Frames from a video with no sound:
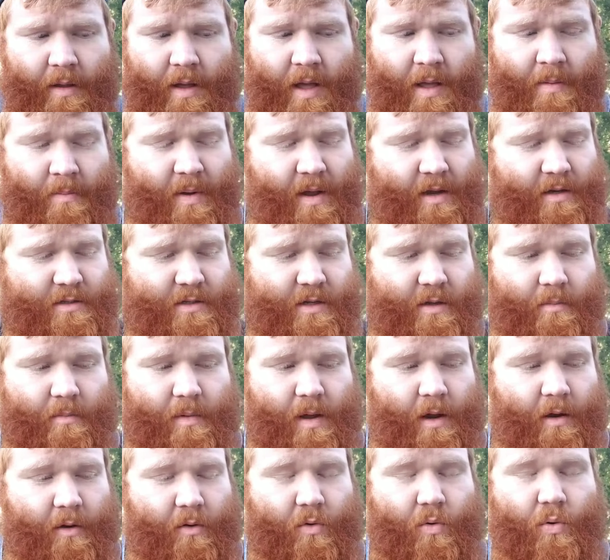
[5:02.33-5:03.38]
He made some
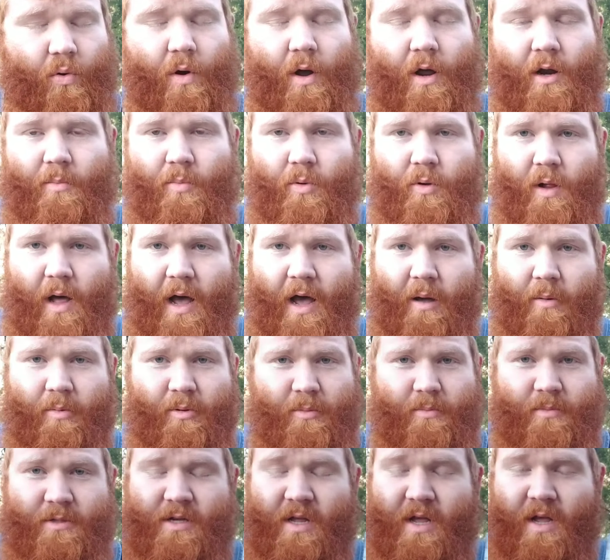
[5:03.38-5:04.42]
incredible
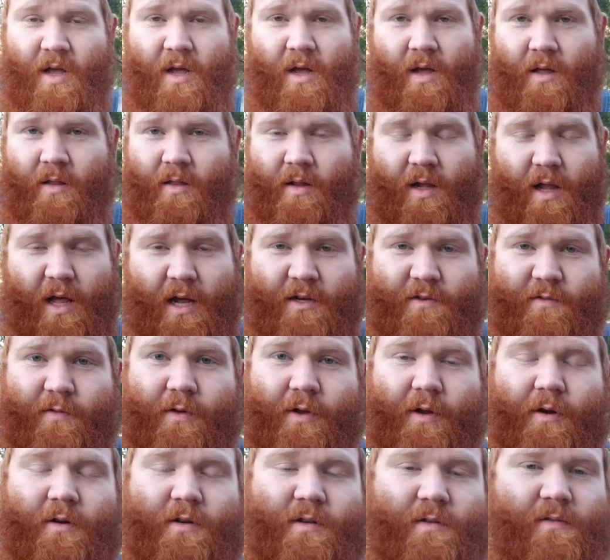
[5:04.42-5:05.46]
albums in the last few
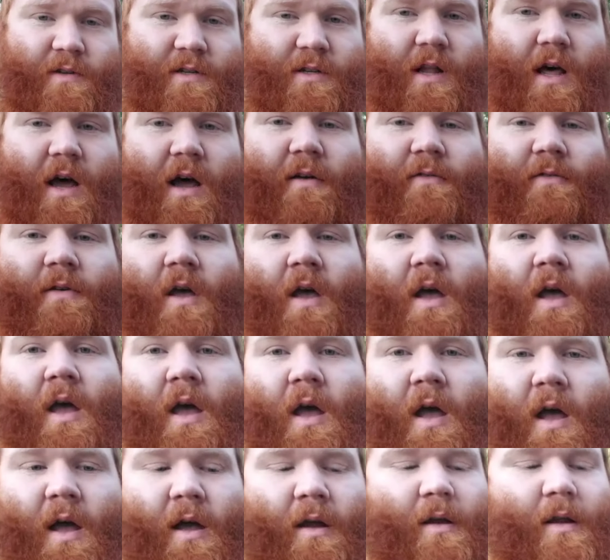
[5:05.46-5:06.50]
years of his life, and